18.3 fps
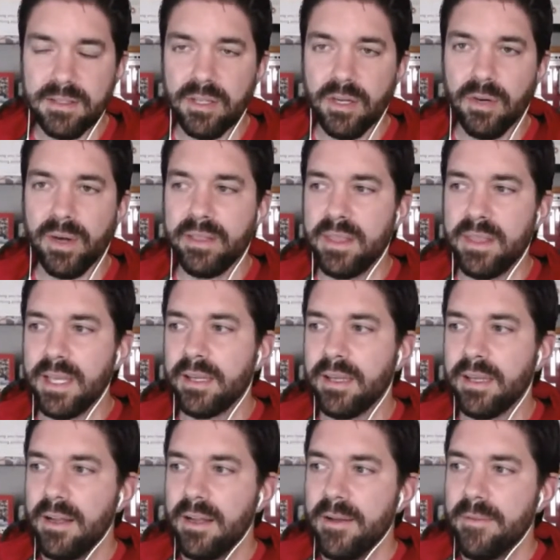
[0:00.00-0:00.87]
So I
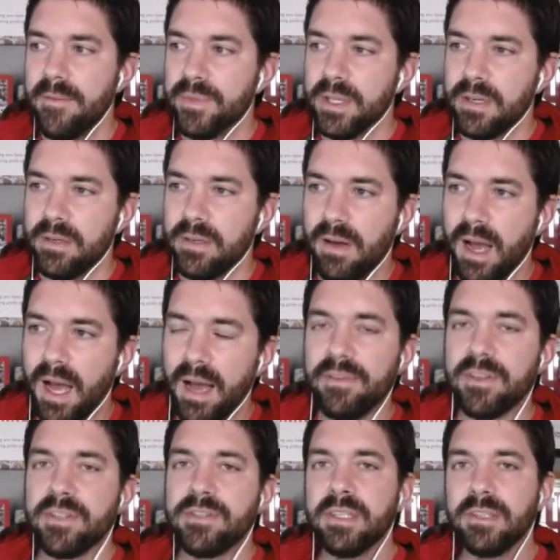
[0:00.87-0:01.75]
think
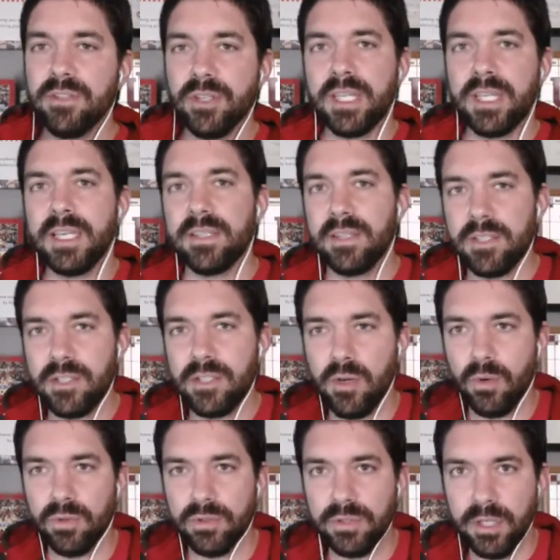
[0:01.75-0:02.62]
obviously looking at the
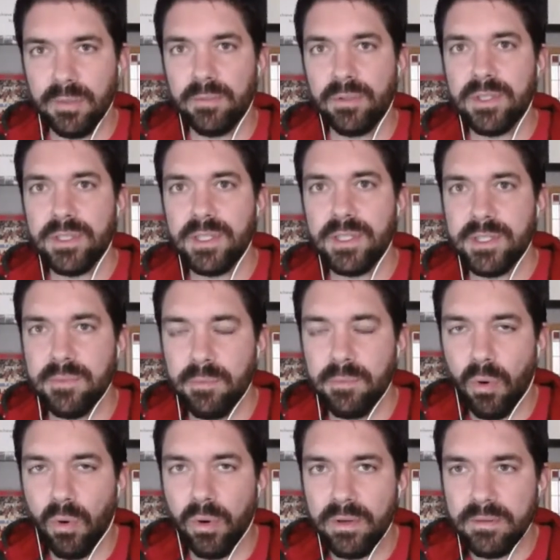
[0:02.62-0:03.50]
total numbers is
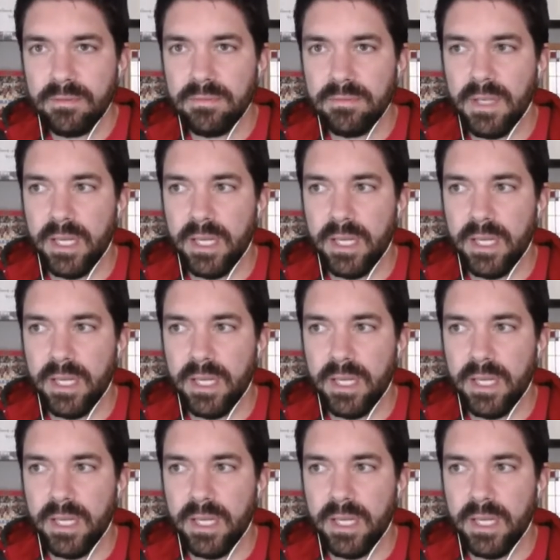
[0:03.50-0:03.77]
important,